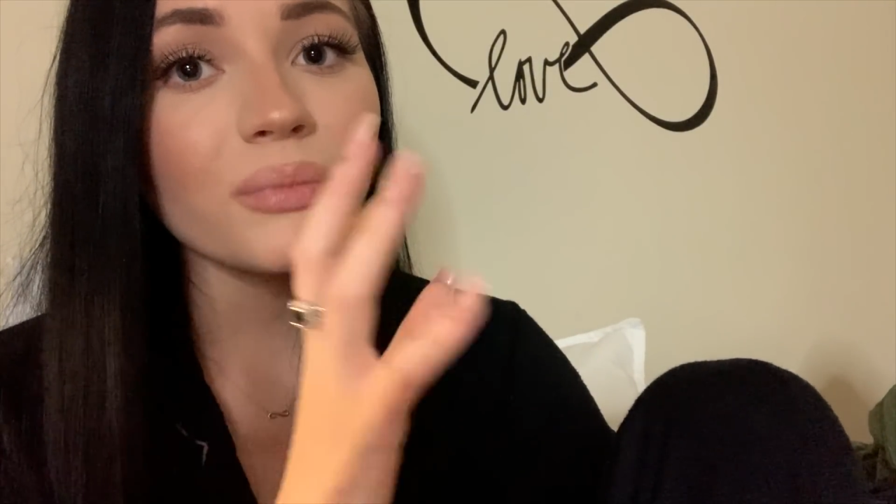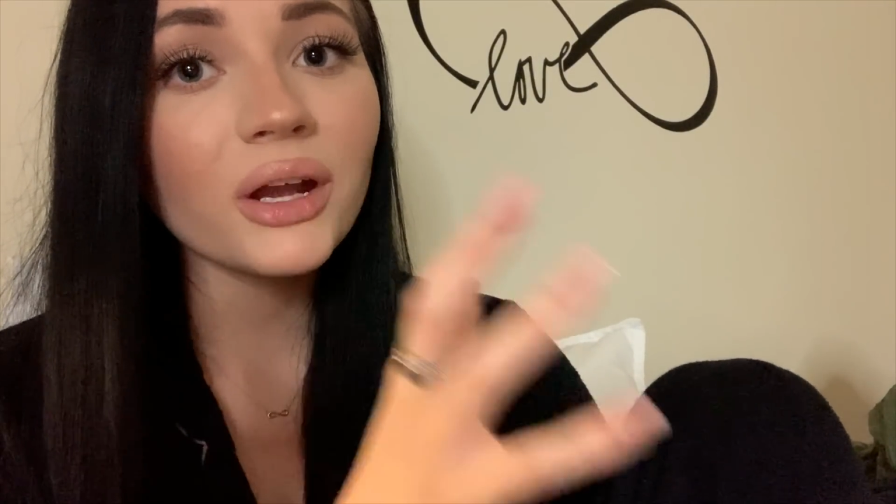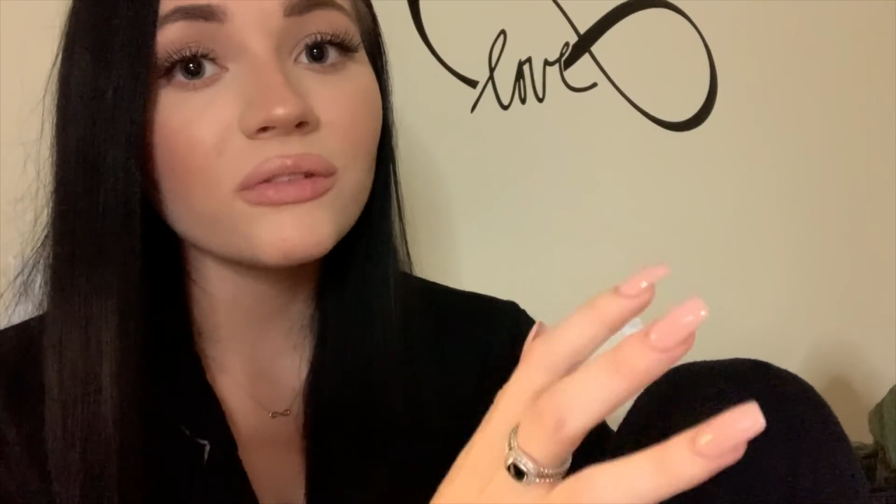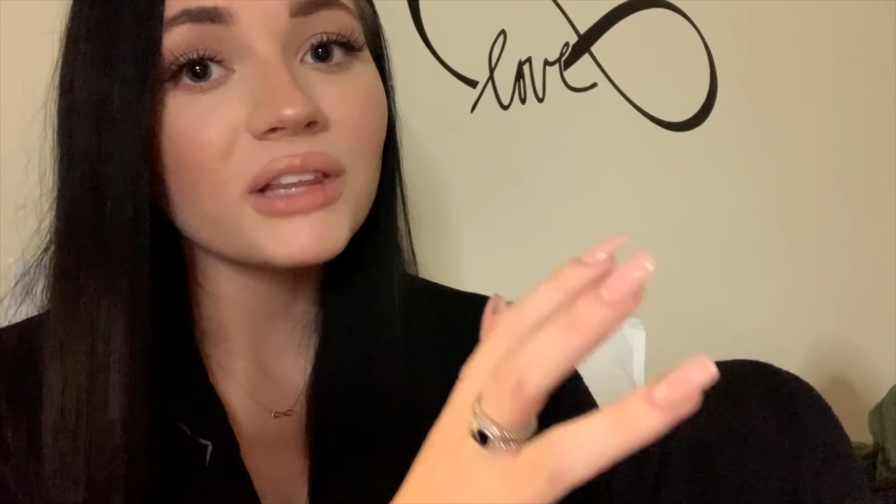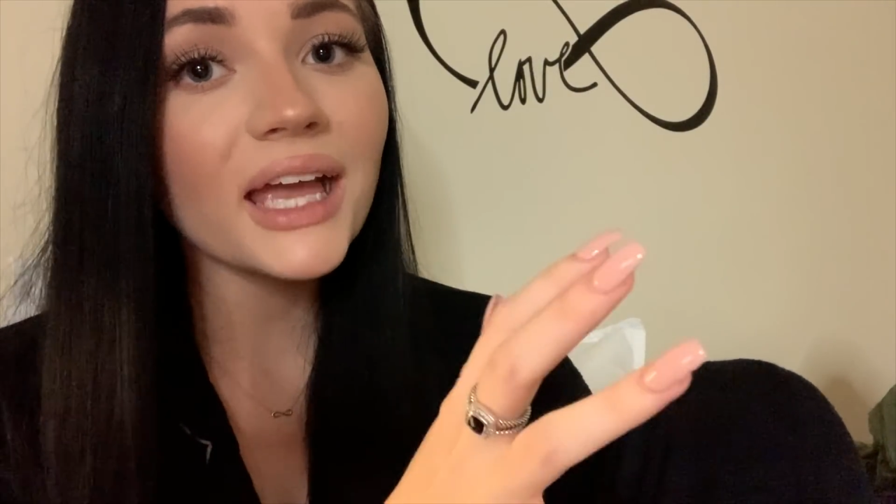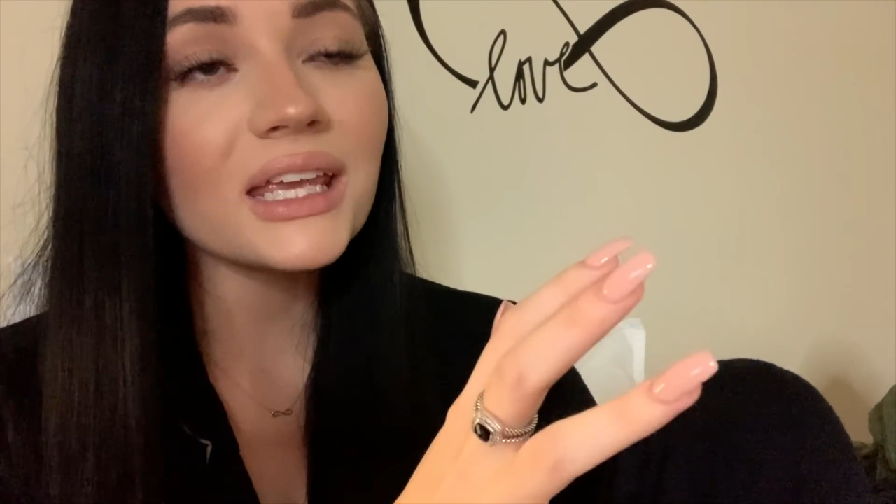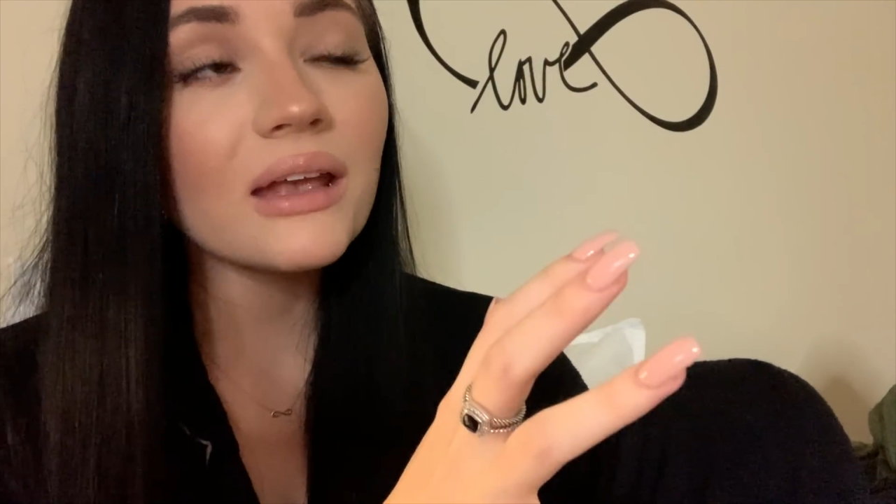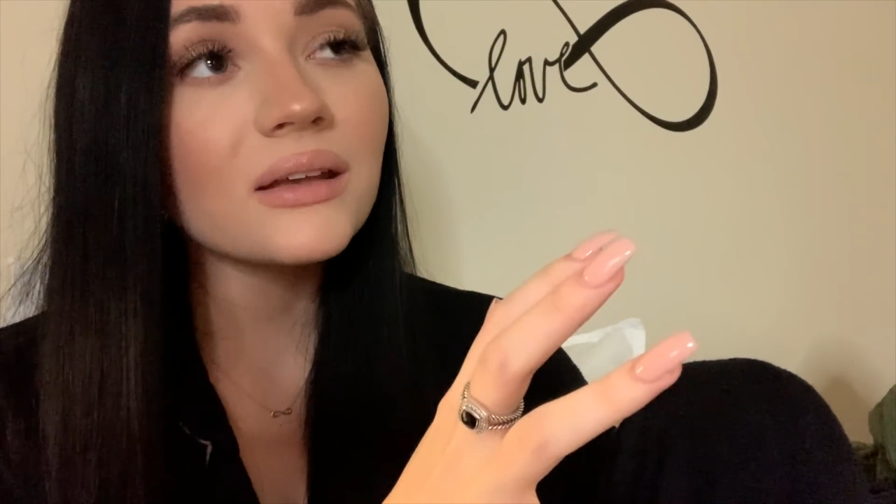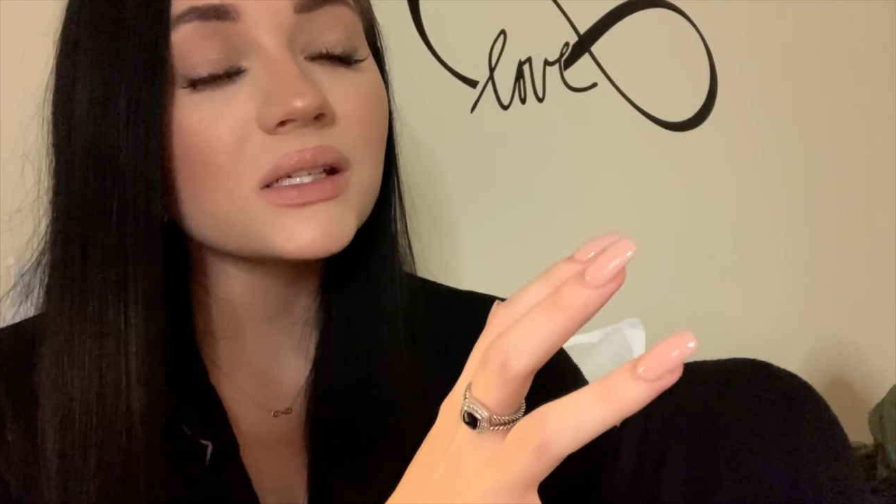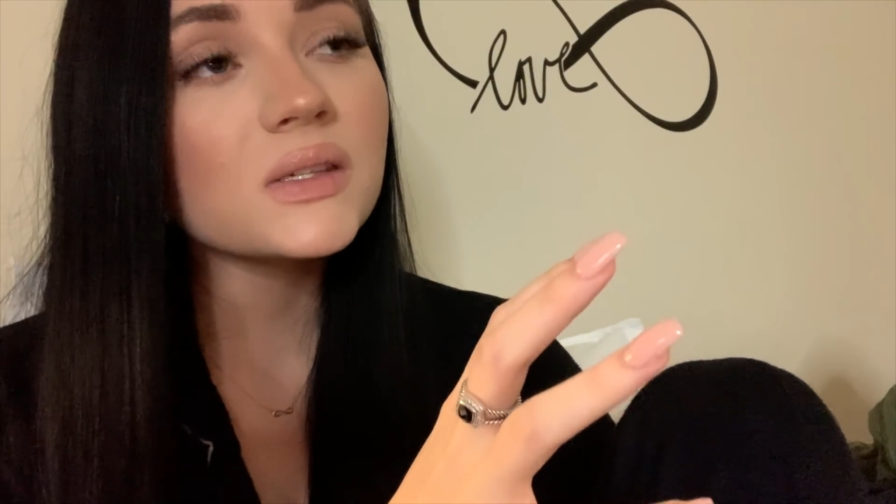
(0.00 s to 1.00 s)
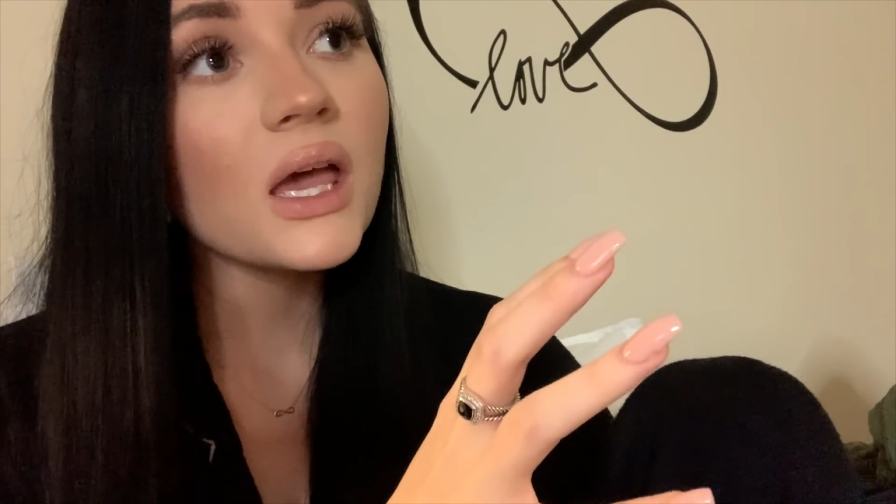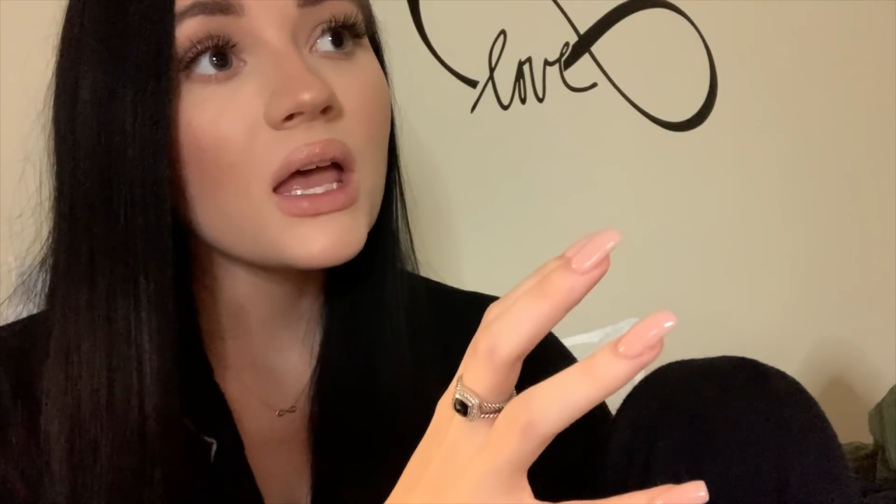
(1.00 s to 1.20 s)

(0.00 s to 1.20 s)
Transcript: pair of leggings.